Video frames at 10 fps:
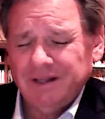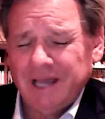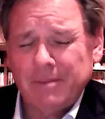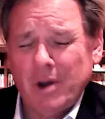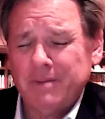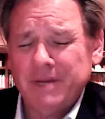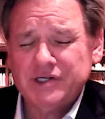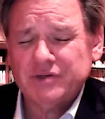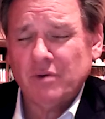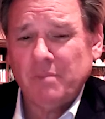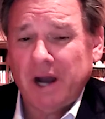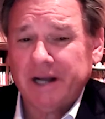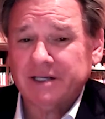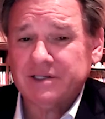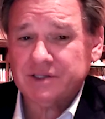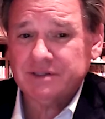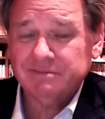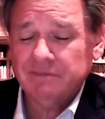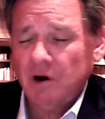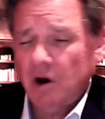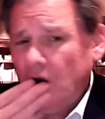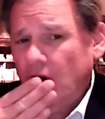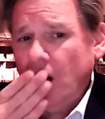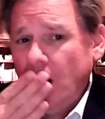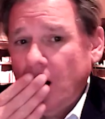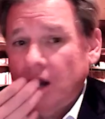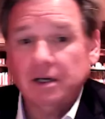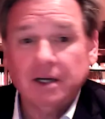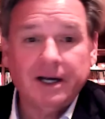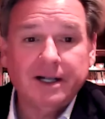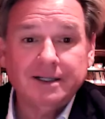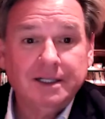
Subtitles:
Lab automation robotics. Oh, kind of.